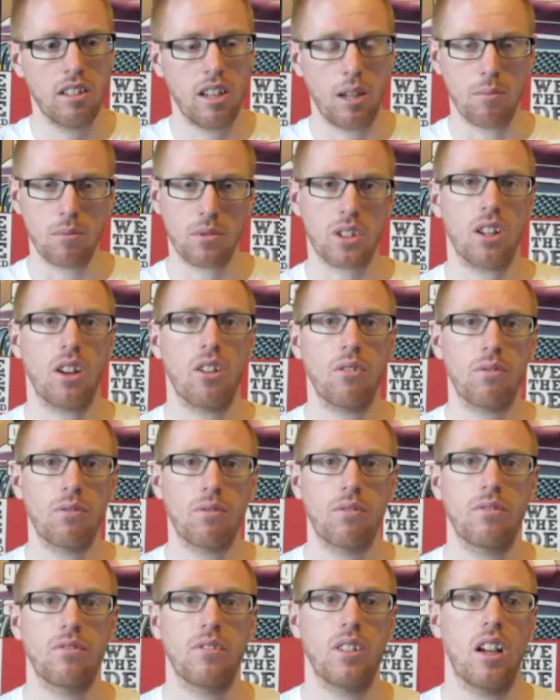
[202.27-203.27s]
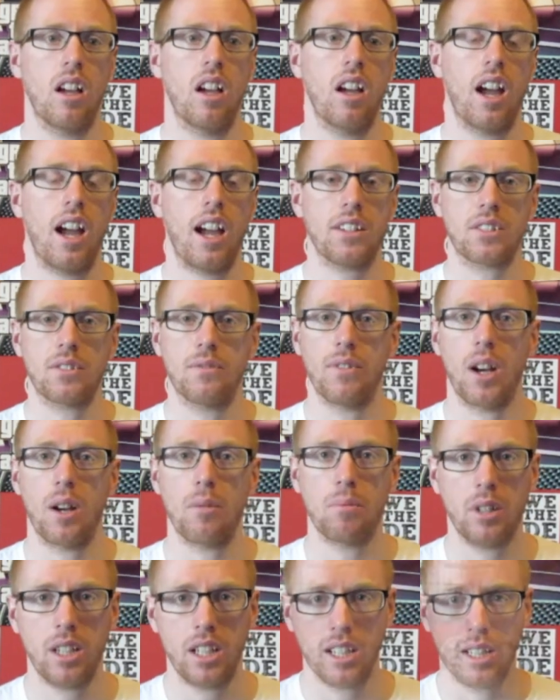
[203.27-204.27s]
himself uh, out of
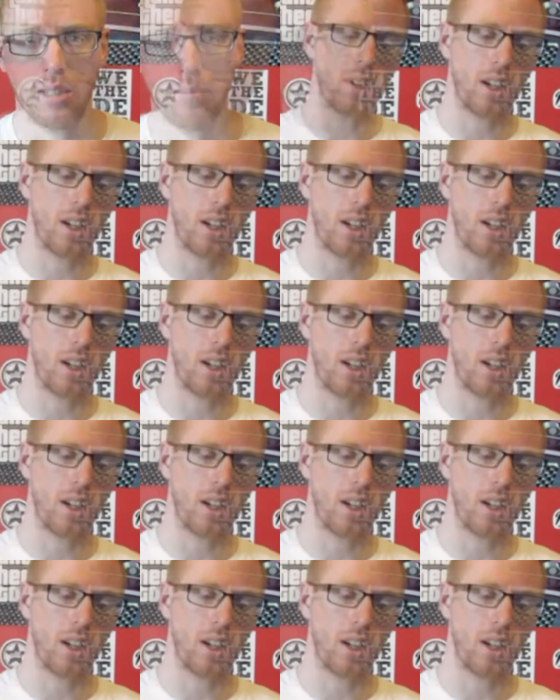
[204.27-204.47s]
vibranium.